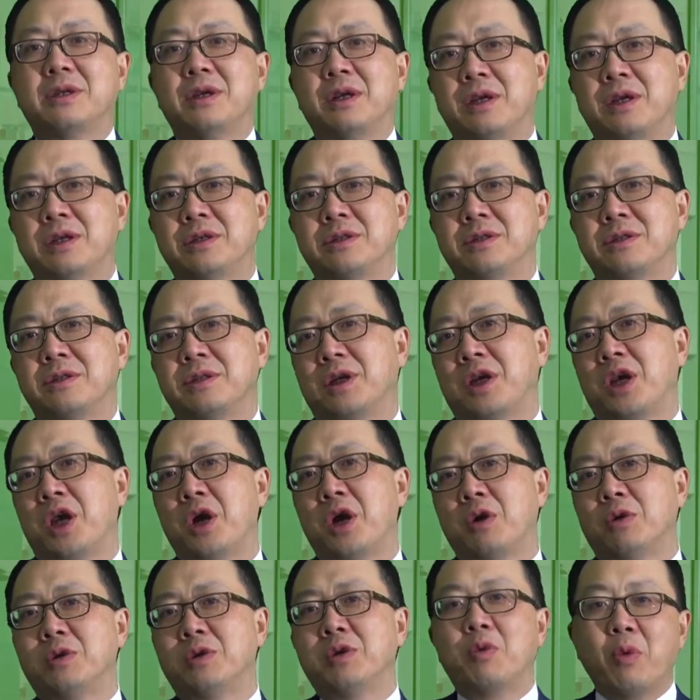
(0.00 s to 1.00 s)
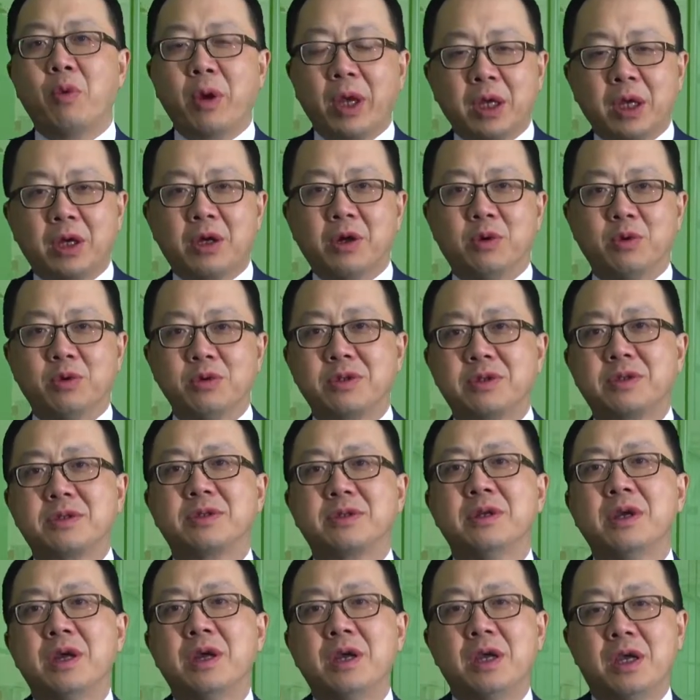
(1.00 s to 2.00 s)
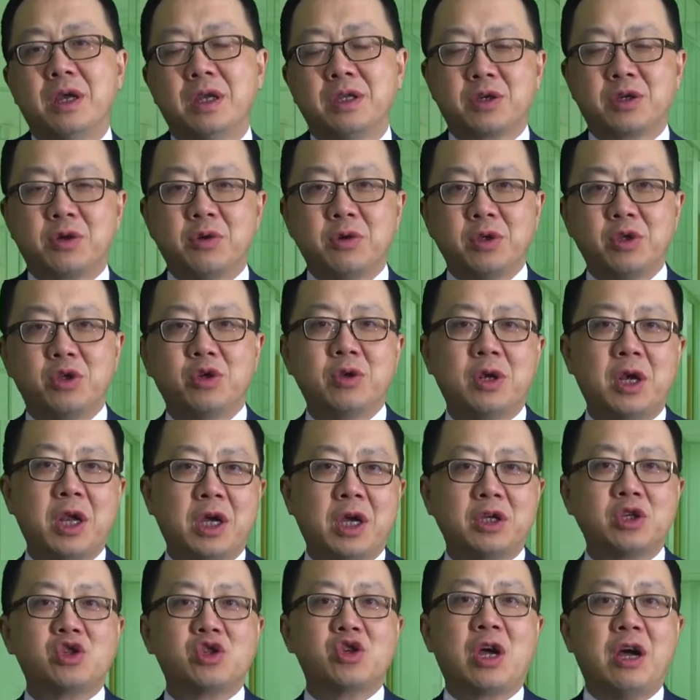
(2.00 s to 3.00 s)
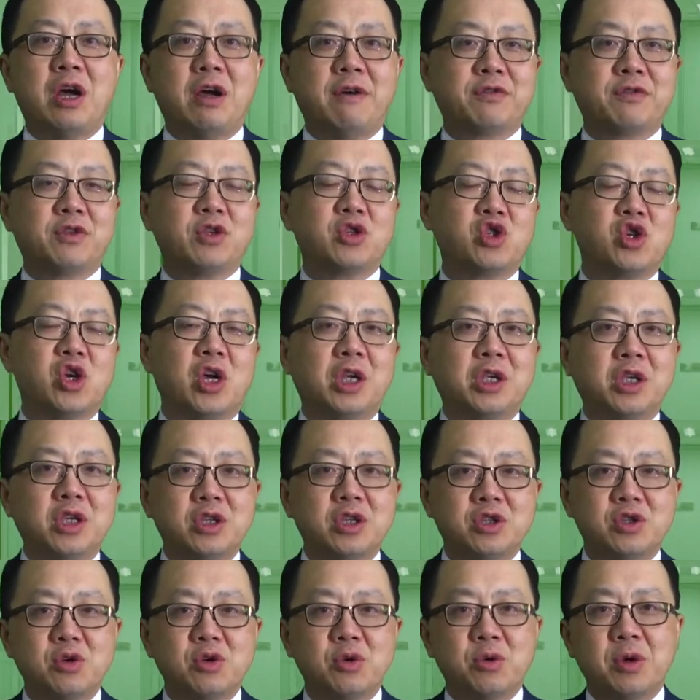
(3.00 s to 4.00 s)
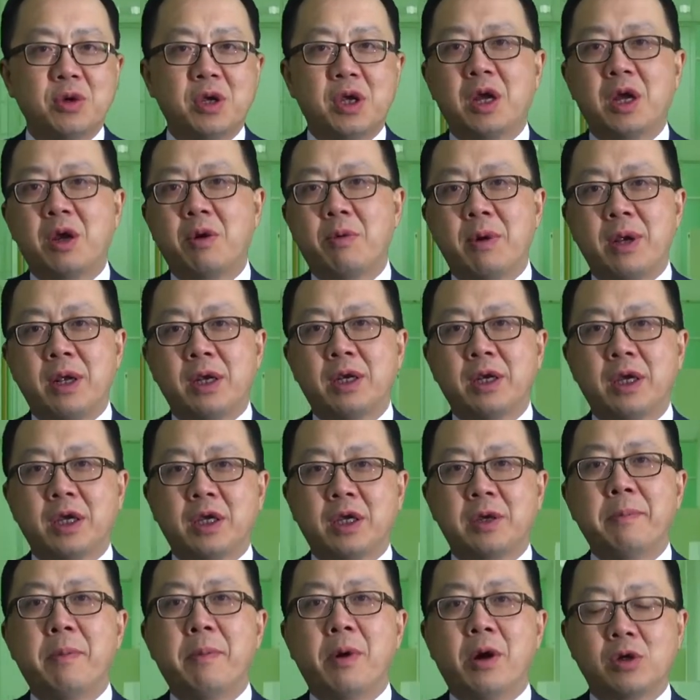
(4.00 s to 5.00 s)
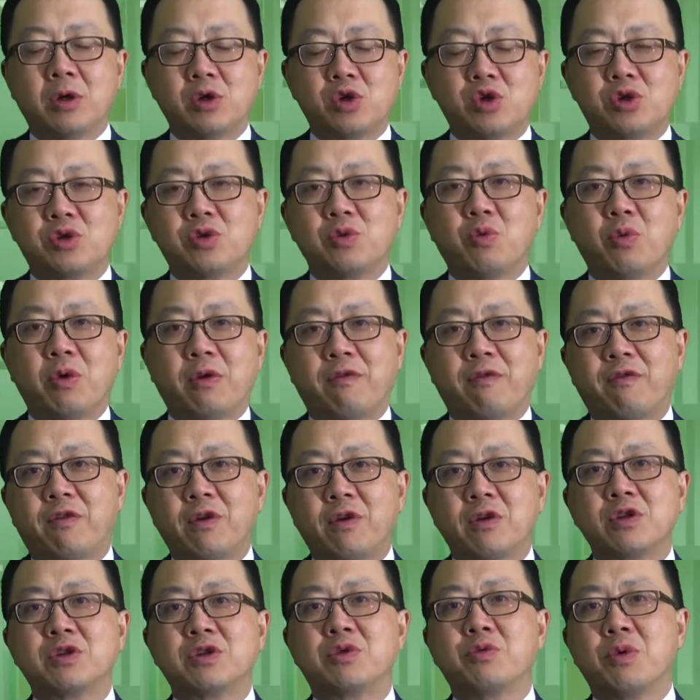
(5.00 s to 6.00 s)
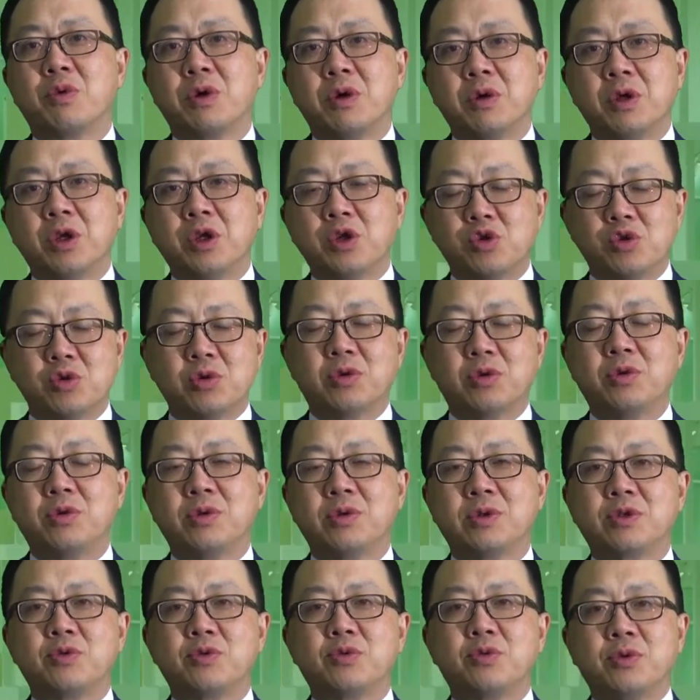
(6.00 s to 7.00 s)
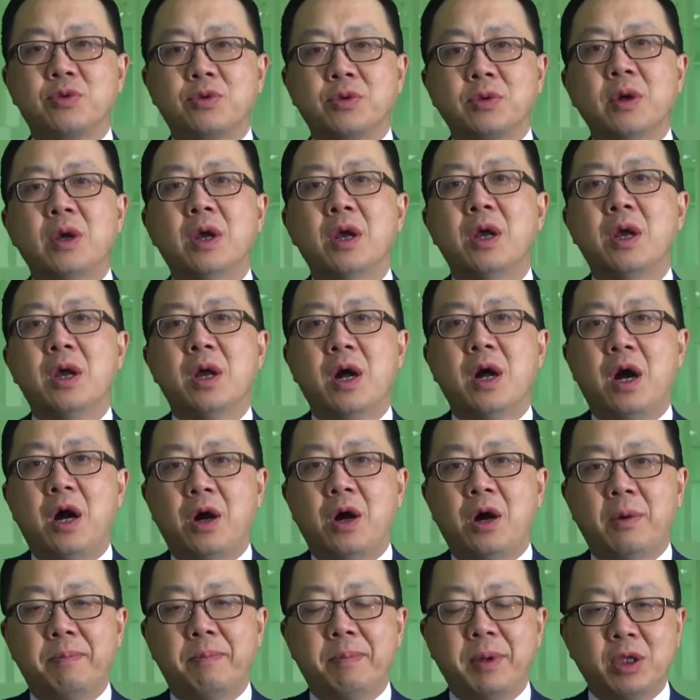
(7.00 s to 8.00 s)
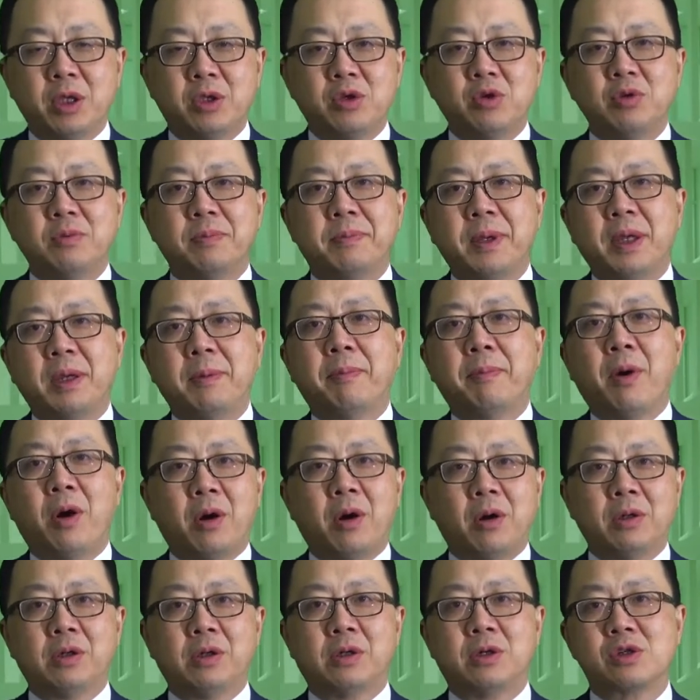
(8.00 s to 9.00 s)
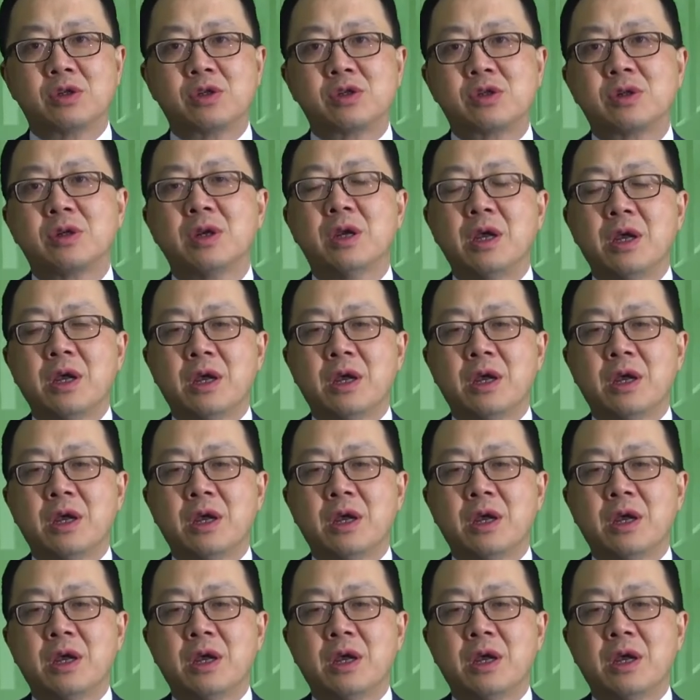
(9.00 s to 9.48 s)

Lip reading: It's Kill the Wrinkles. It's going to launch after Chinese New Year around like March. We first will introduce through our B2B partners.